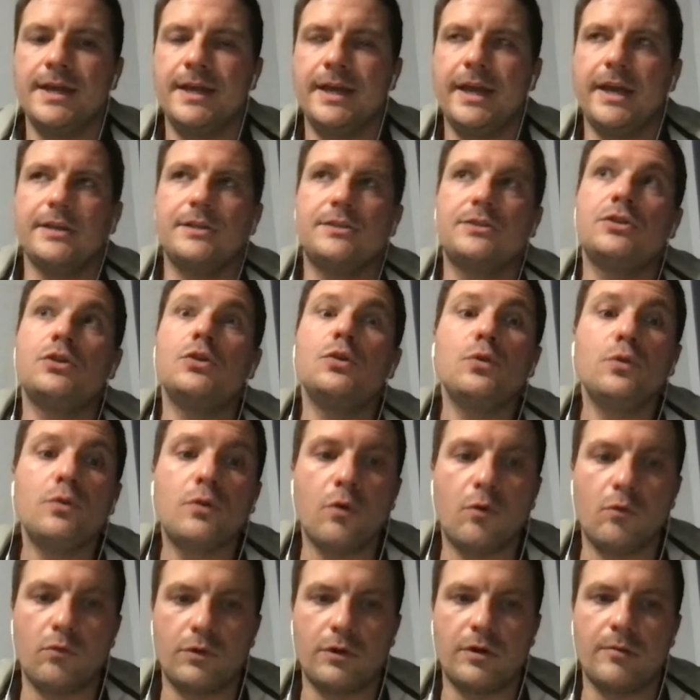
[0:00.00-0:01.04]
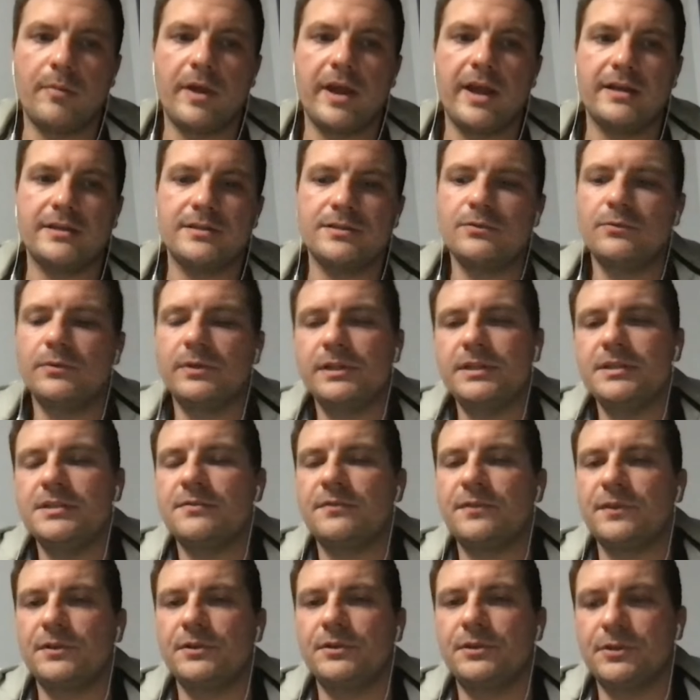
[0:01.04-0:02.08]
and two cornerbacks, you at least
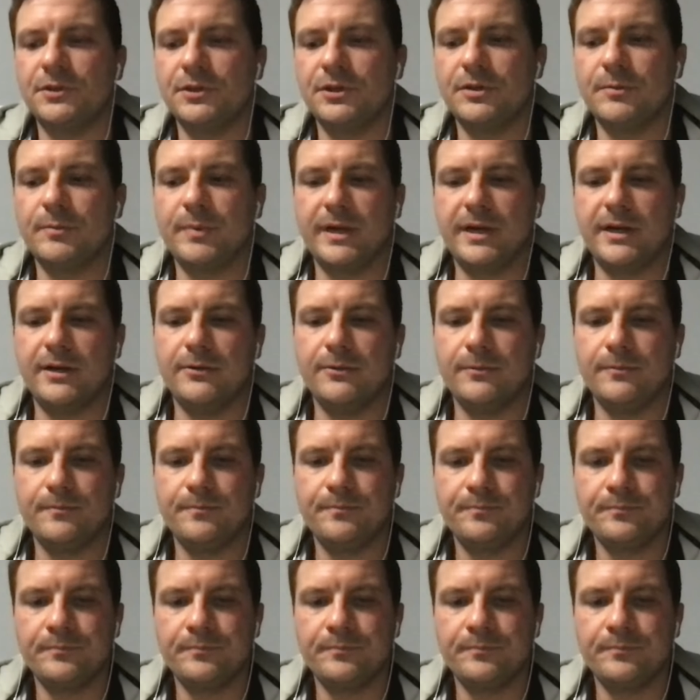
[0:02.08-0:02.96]
feel good about